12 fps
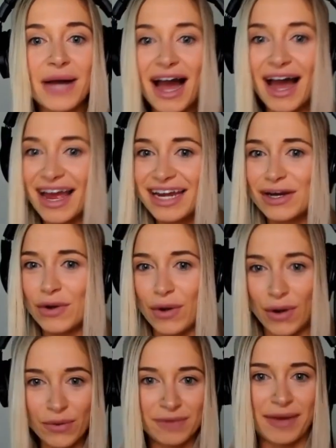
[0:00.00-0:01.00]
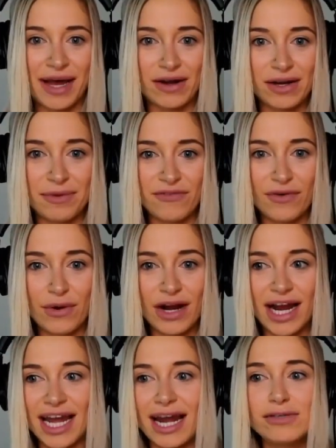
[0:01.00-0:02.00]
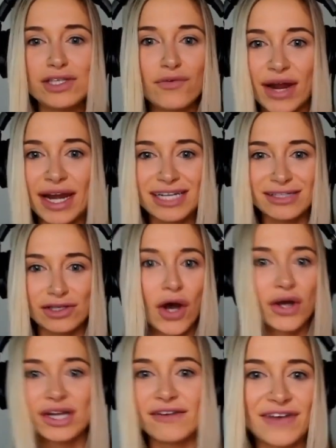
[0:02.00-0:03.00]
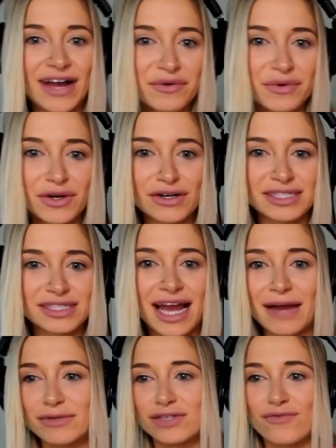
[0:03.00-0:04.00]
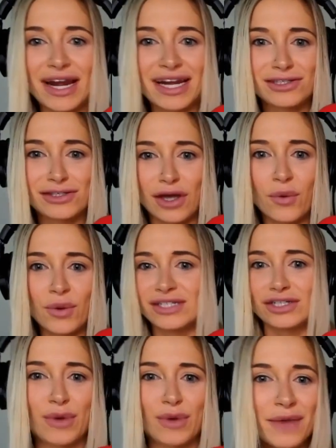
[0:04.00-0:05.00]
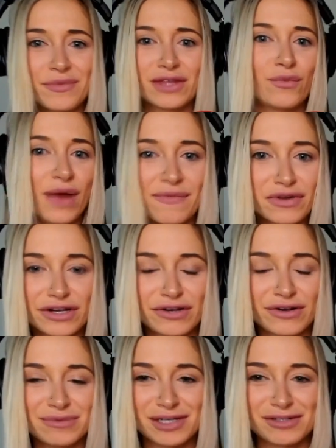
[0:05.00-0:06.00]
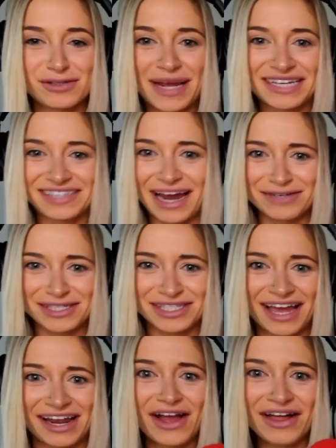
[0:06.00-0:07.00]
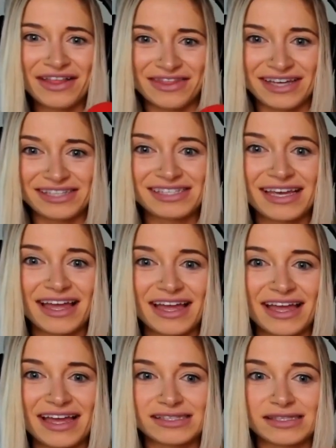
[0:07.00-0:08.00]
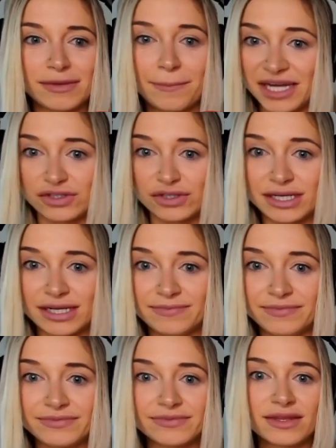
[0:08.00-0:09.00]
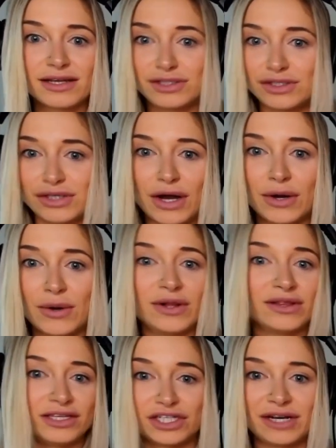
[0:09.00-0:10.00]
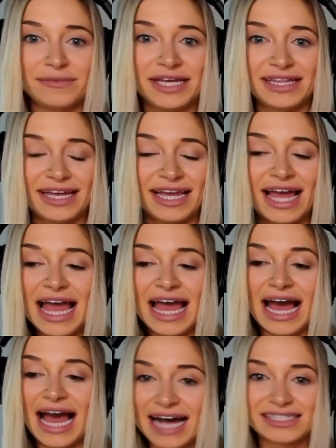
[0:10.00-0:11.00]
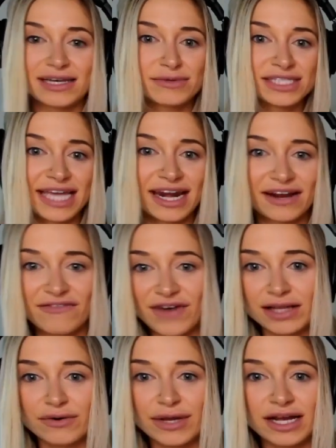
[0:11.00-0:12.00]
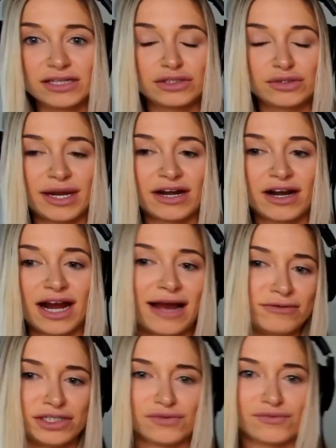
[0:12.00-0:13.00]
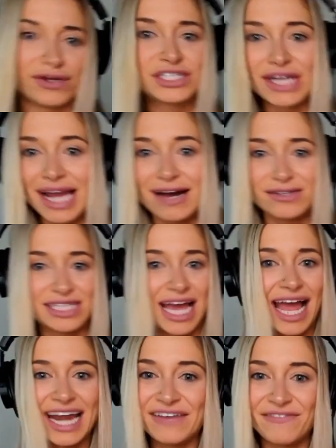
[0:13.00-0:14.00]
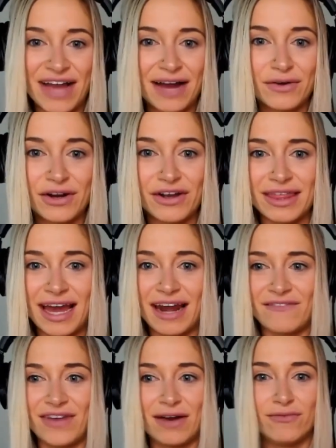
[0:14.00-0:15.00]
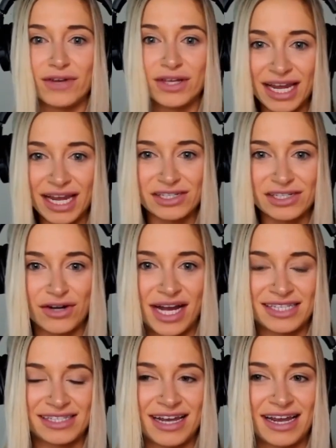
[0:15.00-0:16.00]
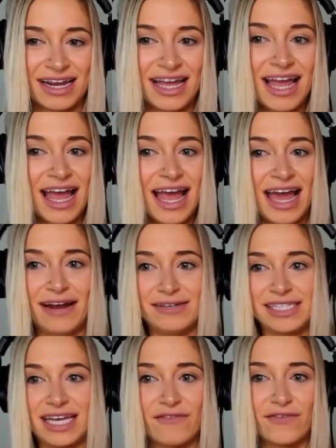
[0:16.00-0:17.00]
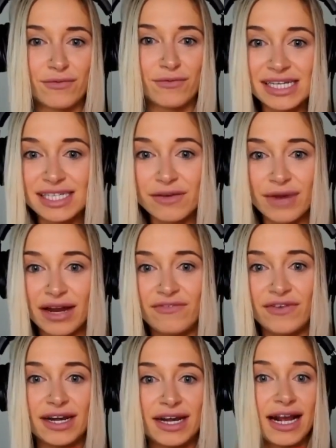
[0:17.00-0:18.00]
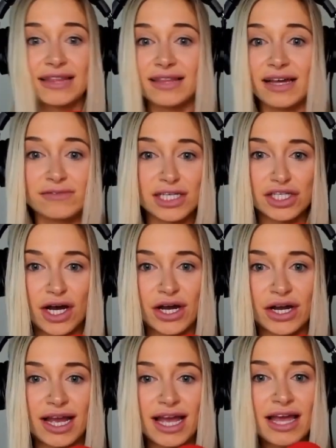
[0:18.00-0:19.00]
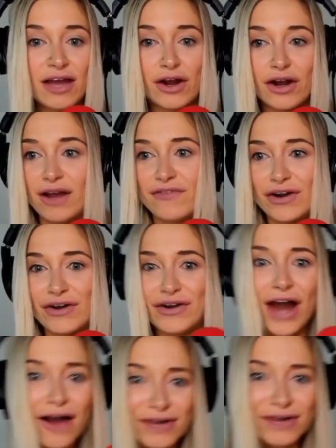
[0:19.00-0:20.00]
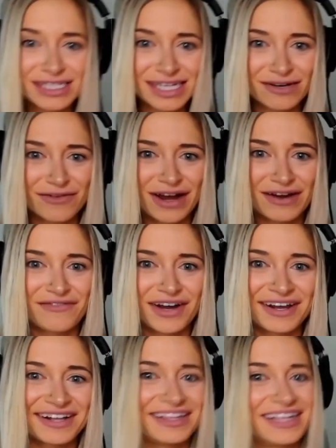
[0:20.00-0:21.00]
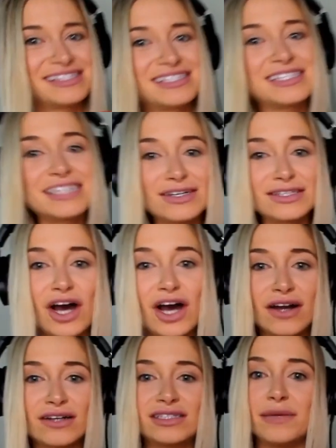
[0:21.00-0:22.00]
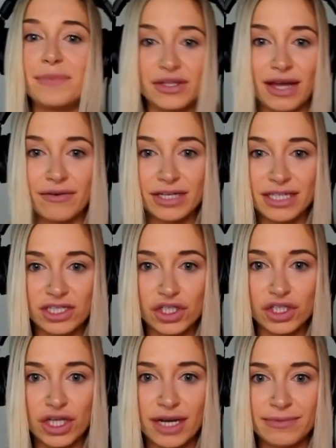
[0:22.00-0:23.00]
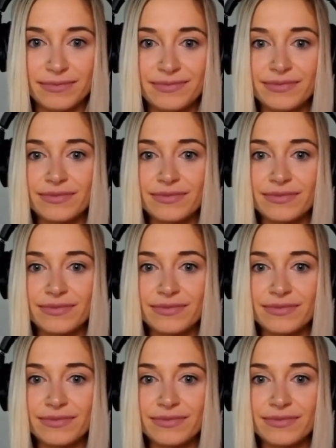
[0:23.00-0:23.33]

But I didn't known about it before. And I was already talking to founders. I was already so intertwined with the Web3 crypto space. I was like, this is my dream. So legitimately, as I was getting a following on Twitter, I was reaching out to any founder that I found really interesting. And I was like, if you're raising a round of funding, I'd love to talk. Or if you're not raising a round of funding, let's still talk to build that relationship.